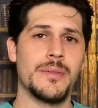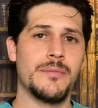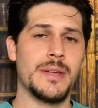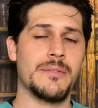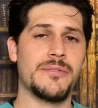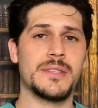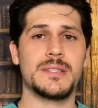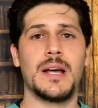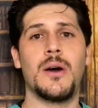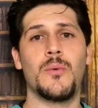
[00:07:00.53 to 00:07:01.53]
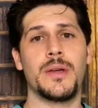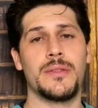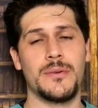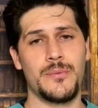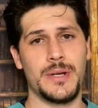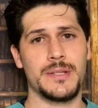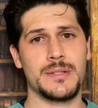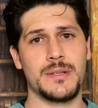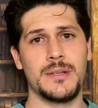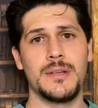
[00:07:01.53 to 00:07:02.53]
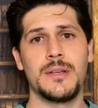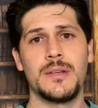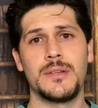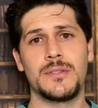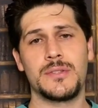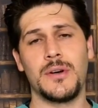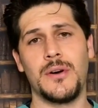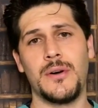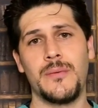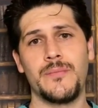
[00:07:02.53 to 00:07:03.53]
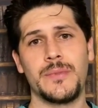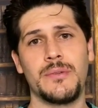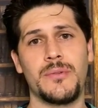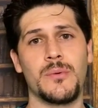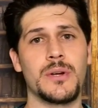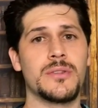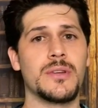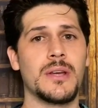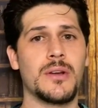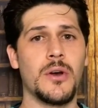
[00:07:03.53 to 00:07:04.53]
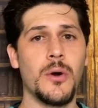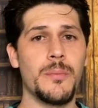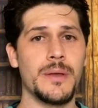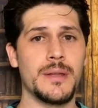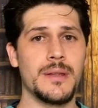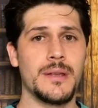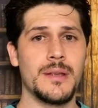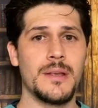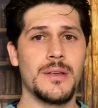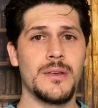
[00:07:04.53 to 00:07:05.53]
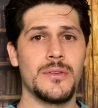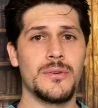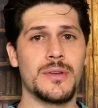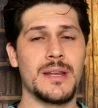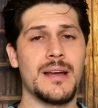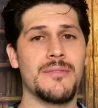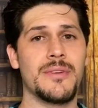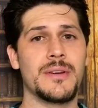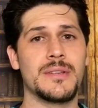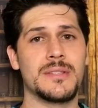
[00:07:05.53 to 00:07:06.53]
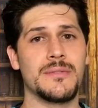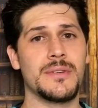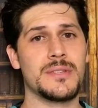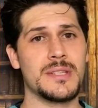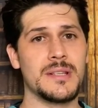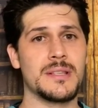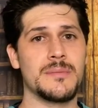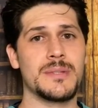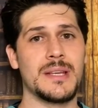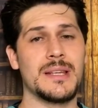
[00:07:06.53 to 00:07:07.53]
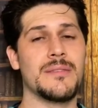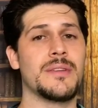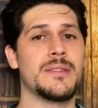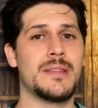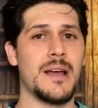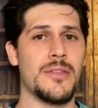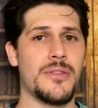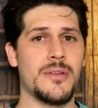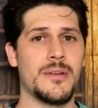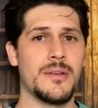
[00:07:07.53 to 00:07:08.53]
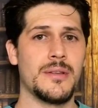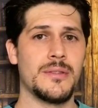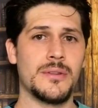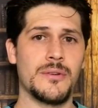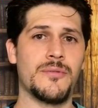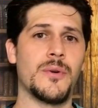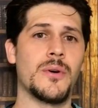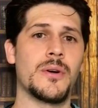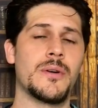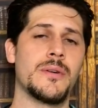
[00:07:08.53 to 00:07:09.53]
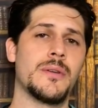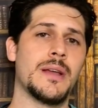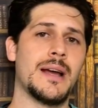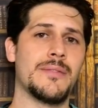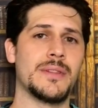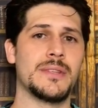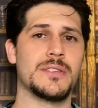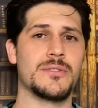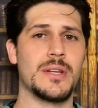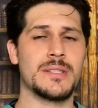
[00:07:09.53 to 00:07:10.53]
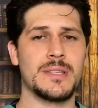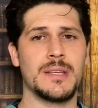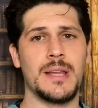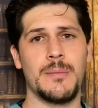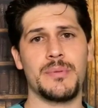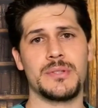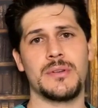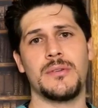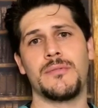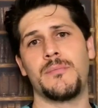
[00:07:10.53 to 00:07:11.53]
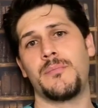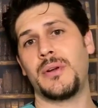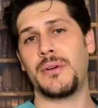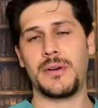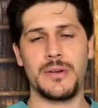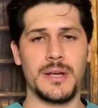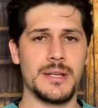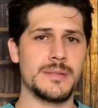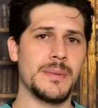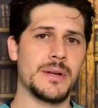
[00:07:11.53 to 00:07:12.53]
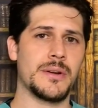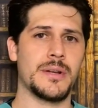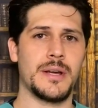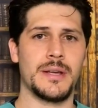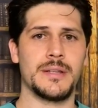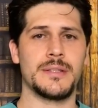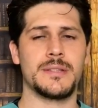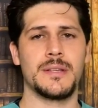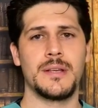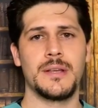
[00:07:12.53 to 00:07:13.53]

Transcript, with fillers: the benefits outweigh the risk. So if you were to get COVID, you can have very severe symptoms and even death. Therefore, having this transient episode of pericarditis, myocarditis